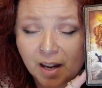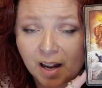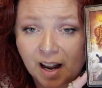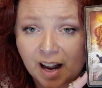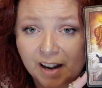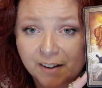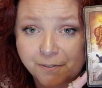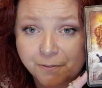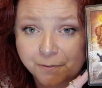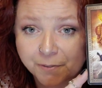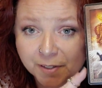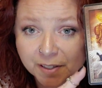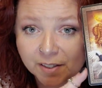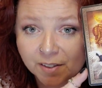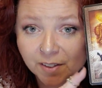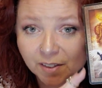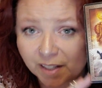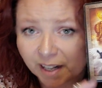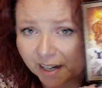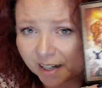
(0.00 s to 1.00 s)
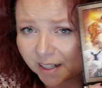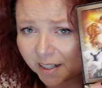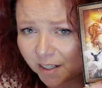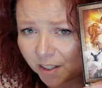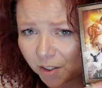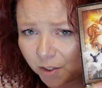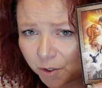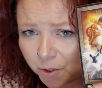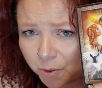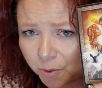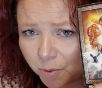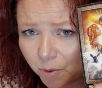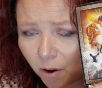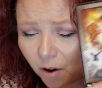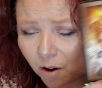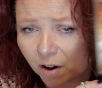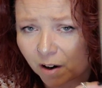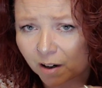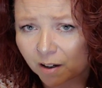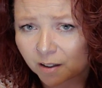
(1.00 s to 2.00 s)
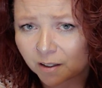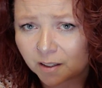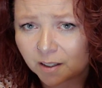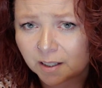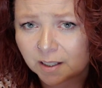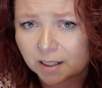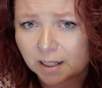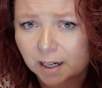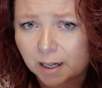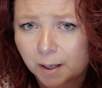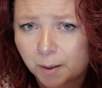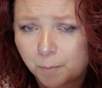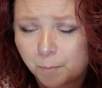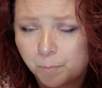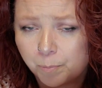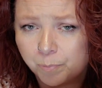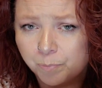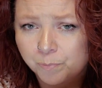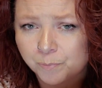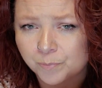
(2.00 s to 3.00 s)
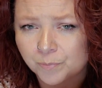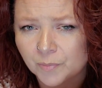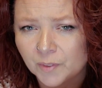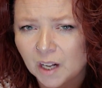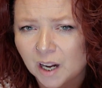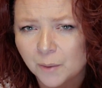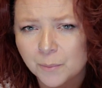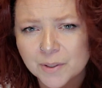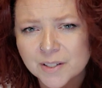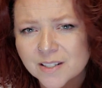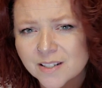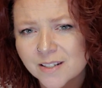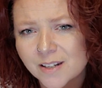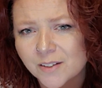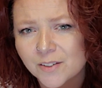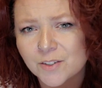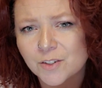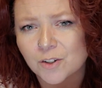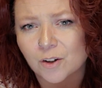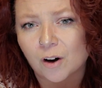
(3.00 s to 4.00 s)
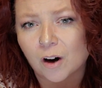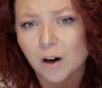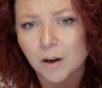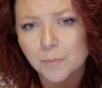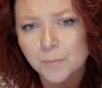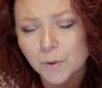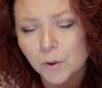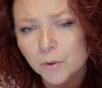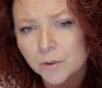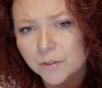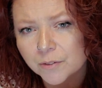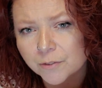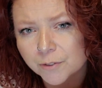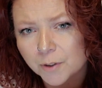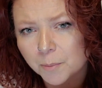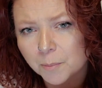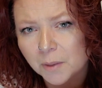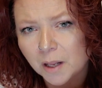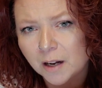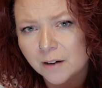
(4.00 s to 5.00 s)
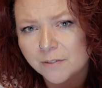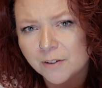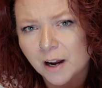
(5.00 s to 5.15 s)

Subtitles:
I feel like you are, I wouldn't say that you're heartbroken from love.